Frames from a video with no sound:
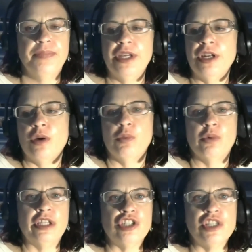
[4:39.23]

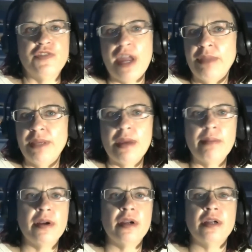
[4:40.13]
religious family
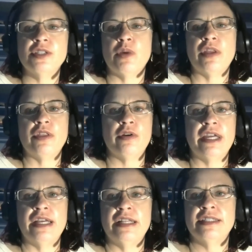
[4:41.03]
members, whether
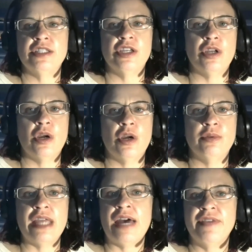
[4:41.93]
it's,
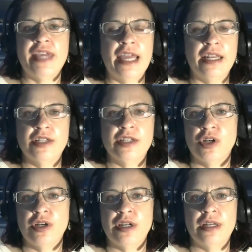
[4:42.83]
navigating
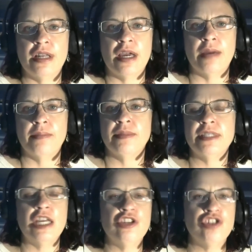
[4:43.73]
certain
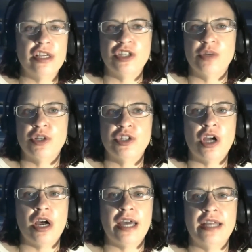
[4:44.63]
teachings you were
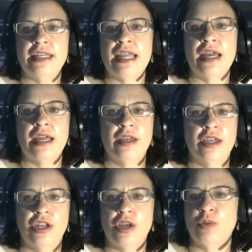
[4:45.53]
taught,
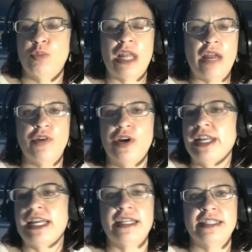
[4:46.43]
whatever it
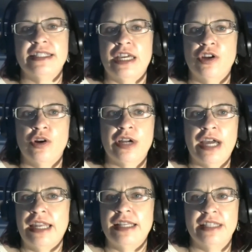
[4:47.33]
is that you're
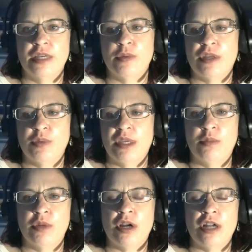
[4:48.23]
kind of dealing with in
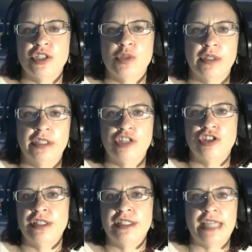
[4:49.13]
regards to
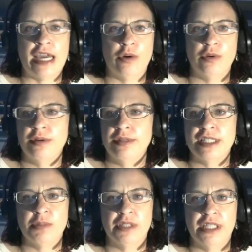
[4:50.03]
religion, doubt,
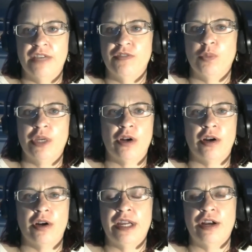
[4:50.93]
disbelief, we
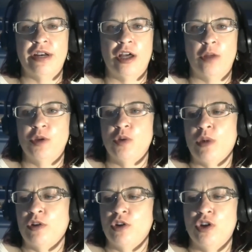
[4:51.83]
are here to help you.
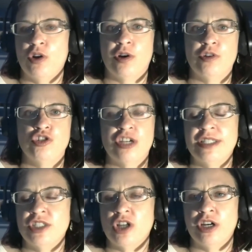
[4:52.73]
Whether you're just
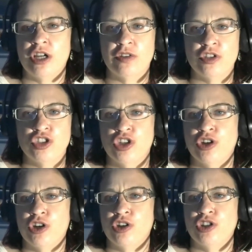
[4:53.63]
starting on this
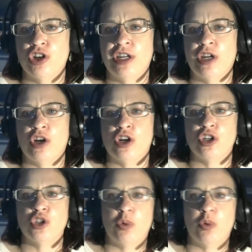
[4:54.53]
journey or you're
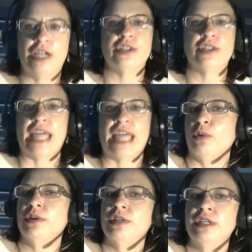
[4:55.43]
20 years out,
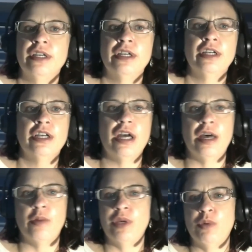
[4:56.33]

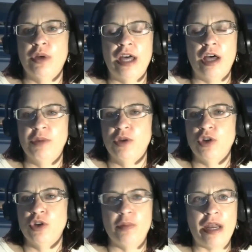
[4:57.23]
we will help you
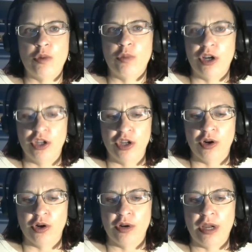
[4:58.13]
no matter where
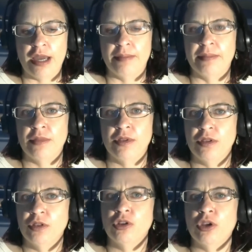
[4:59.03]
you're
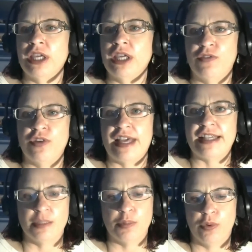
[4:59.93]
looking for that
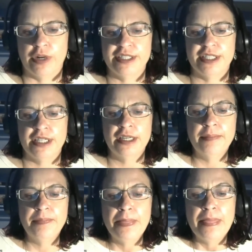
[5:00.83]
support.
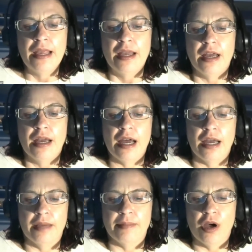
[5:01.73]

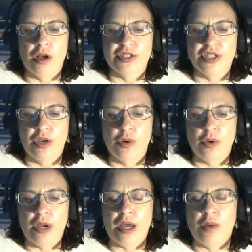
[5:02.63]
Also,
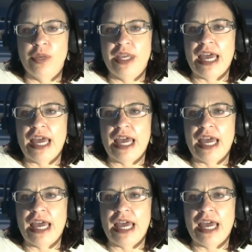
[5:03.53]
we